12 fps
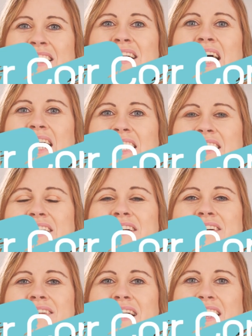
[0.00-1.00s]
Color
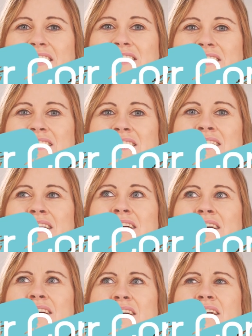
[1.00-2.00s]
correction
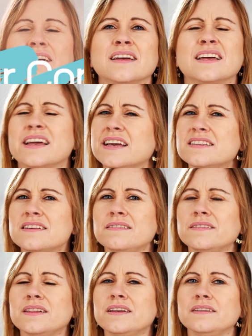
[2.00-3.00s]
isn't
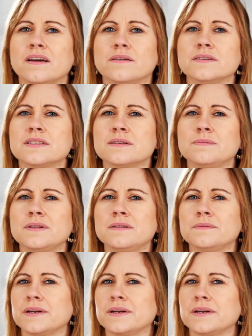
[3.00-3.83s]
really noticeable